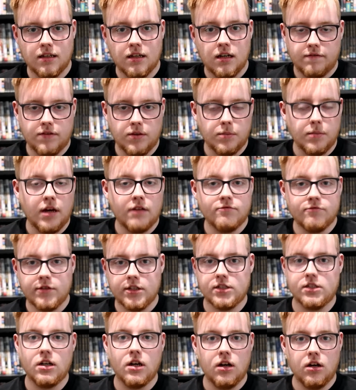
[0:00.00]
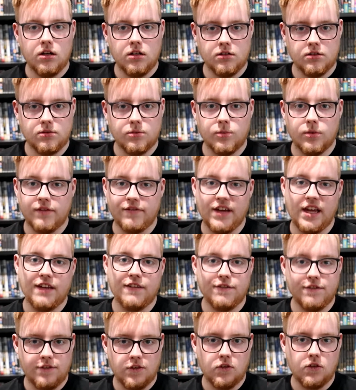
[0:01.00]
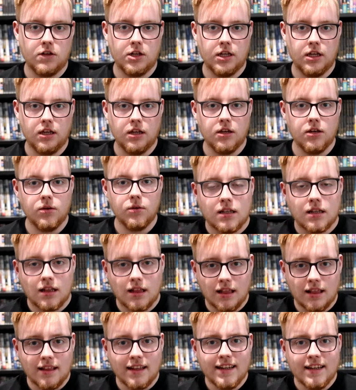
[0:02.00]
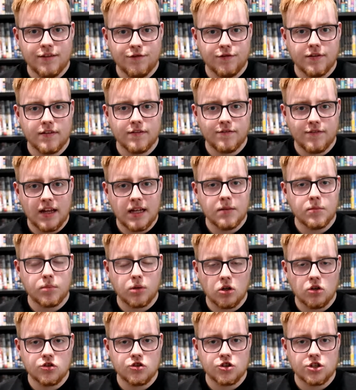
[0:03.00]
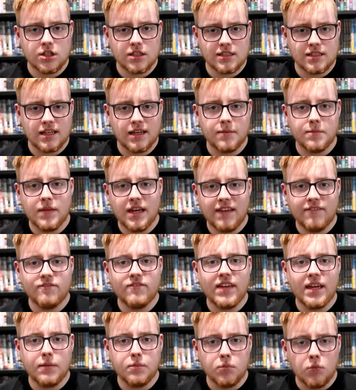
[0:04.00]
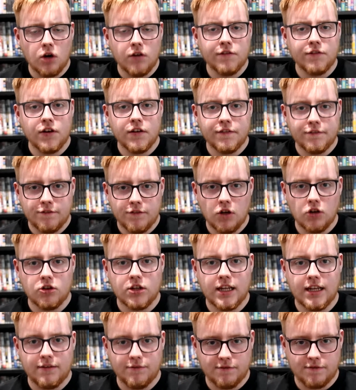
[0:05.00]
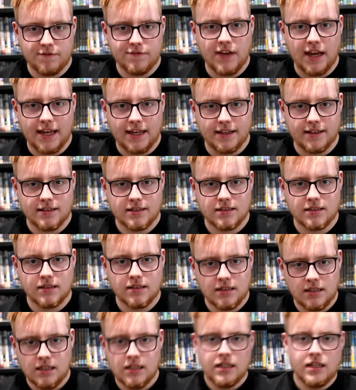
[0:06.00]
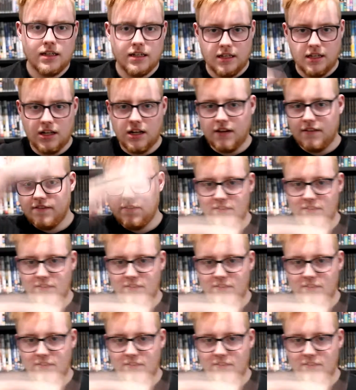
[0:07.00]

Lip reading: The man retorts with a "fuck you." Cliff then punches him in the motherfucking face. You know,